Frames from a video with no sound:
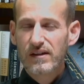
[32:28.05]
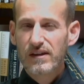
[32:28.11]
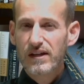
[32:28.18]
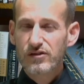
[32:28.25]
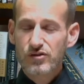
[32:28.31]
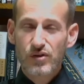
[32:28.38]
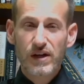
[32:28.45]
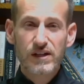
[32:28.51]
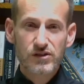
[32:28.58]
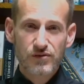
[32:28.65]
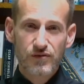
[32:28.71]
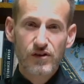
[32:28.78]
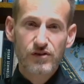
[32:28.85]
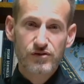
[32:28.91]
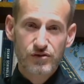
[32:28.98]
that
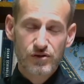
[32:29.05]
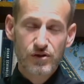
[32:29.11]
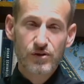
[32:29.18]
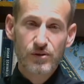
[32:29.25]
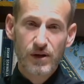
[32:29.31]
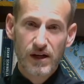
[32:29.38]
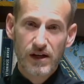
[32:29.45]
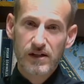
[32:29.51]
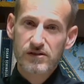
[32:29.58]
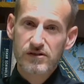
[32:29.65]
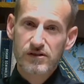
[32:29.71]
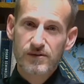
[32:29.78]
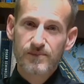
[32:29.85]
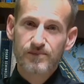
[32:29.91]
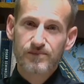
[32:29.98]
transfers to
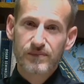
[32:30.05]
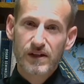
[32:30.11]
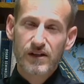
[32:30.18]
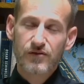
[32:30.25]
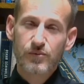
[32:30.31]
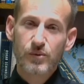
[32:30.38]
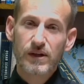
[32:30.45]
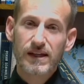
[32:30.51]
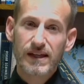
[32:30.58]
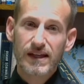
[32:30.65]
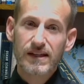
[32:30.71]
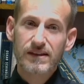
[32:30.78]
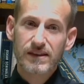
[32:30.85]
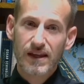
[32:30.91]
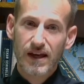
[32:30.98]
us if we
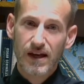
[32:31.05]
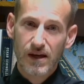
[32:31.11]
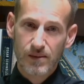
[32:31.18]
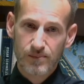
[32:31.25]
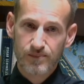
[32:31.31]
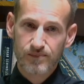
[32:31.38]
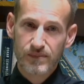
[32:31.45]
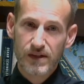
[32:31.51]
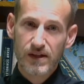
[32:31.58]
eat them.